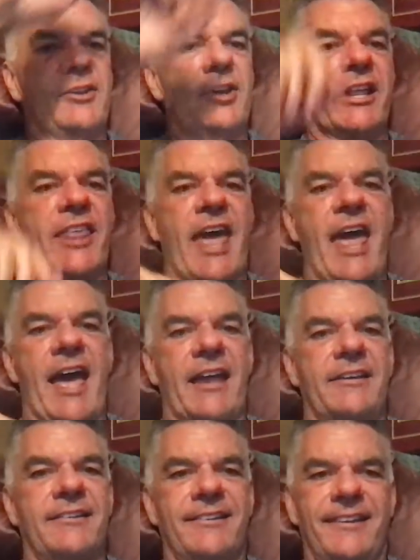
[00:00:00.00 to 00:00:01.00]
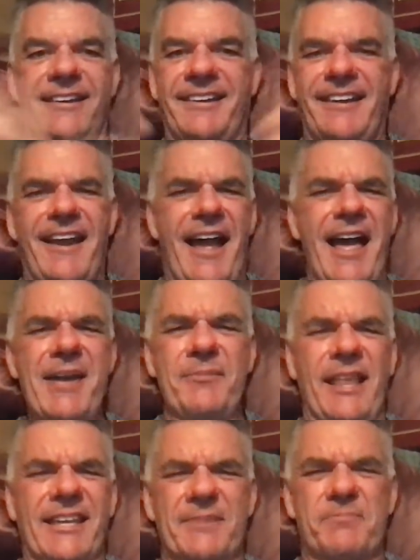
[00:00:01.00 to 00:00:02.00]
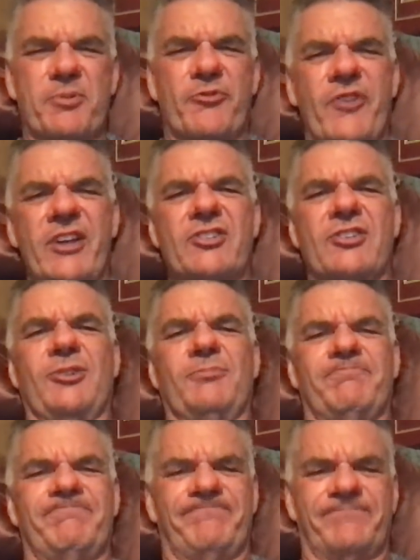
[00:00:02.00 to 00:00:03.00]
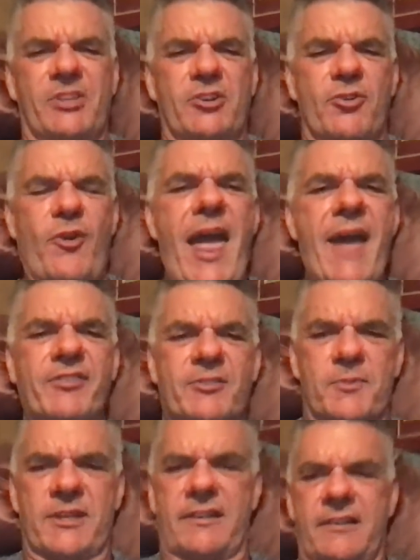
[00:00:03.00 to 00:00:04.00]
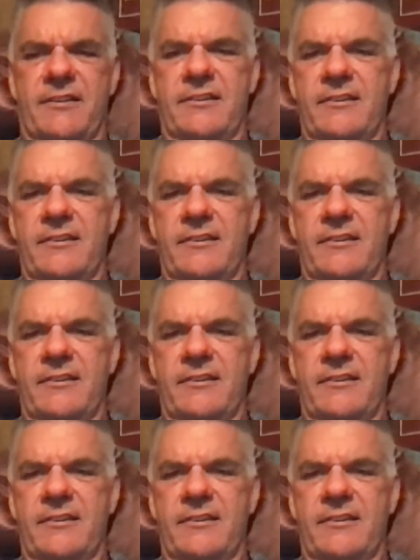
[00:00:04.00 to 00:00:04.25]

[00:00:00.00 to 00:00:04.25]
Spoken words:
Look at that. I am like a professional craftsman.